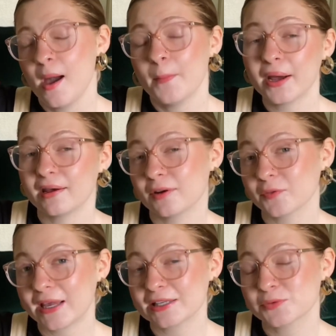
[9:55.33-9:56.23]
but it
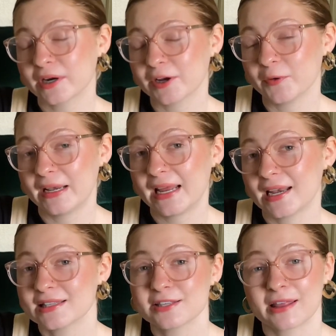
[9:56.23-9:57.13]
only has one ingredient,
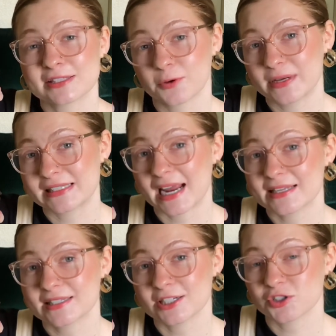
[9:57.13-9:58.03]
and so that's always
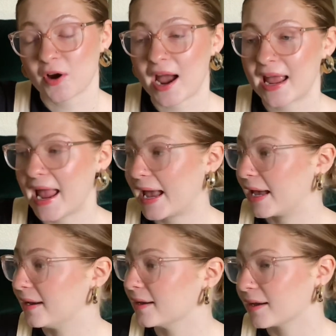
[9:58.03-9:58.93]
nice to try
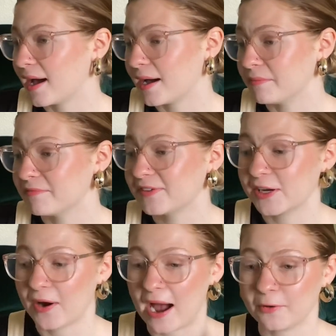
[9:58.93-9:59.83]
and
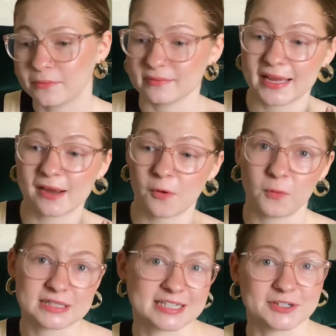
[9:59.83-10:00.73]
figure out like
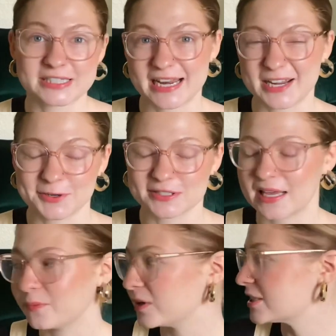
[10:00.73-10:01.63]
what's irritating your skin
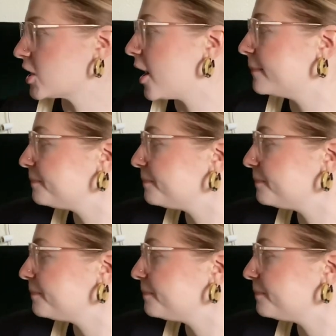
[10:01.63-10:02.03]
and what's not.